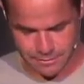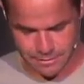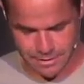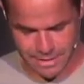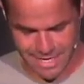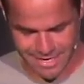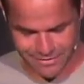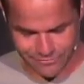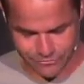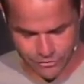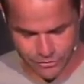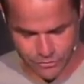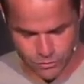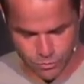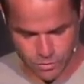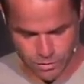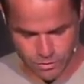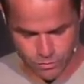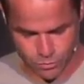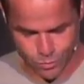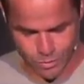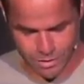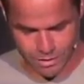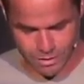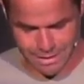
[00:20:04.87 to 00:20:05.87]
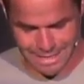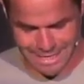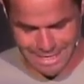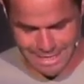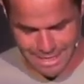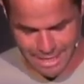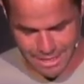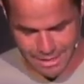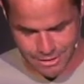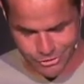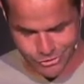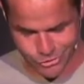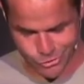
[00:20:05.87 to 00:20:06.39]
Everyone will
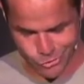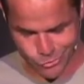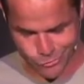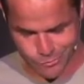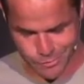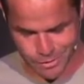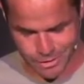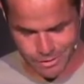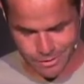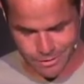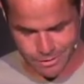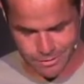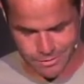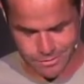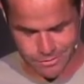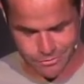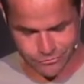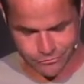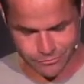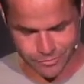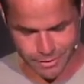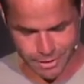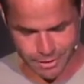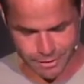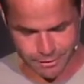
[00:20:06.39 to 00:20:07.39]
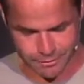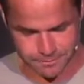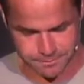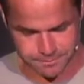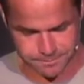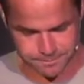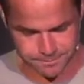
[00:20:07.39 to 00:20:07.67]
hate you because of me,